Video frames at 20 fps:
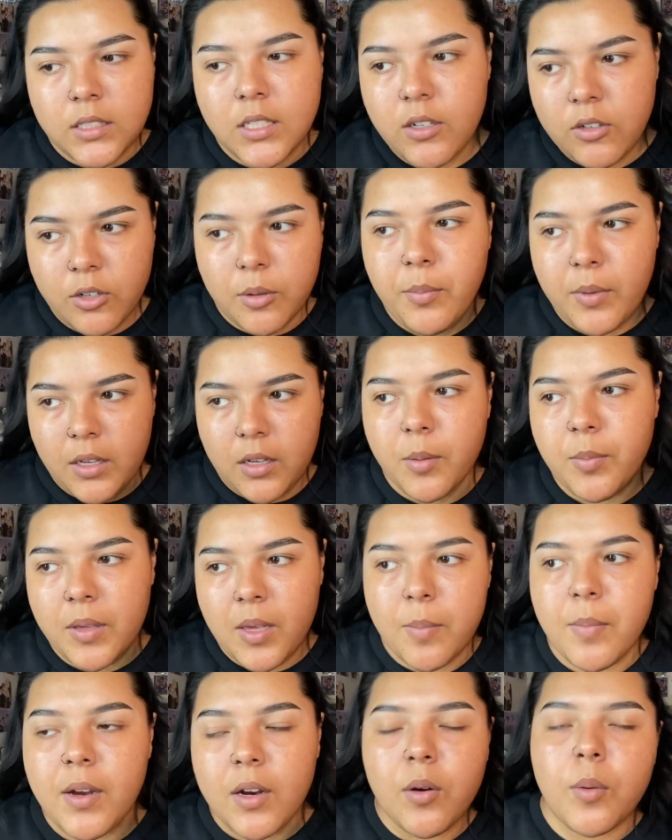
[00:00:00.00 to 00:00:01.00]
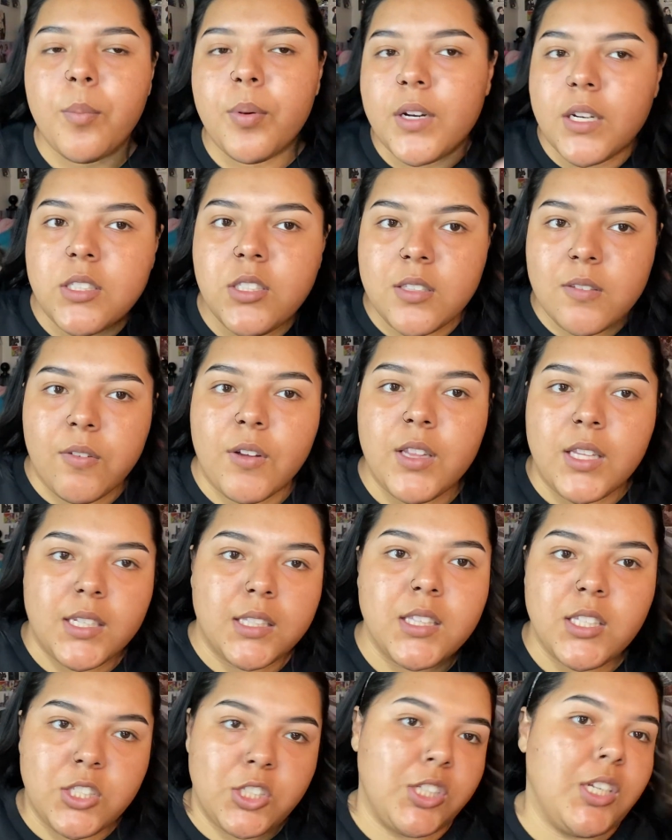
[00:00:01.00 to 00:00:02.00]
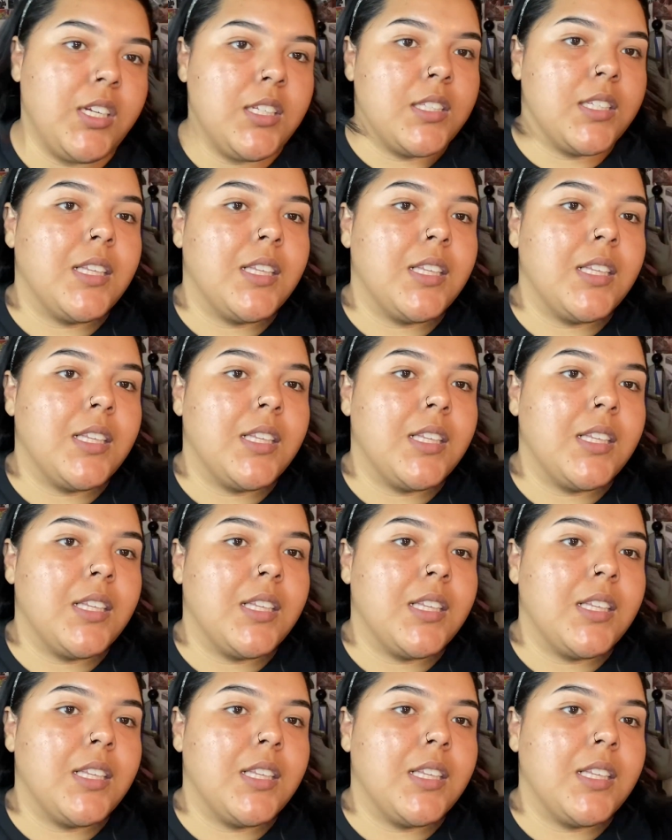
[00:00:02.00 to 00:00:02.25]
how her makeup came out, but I just feel like this shade's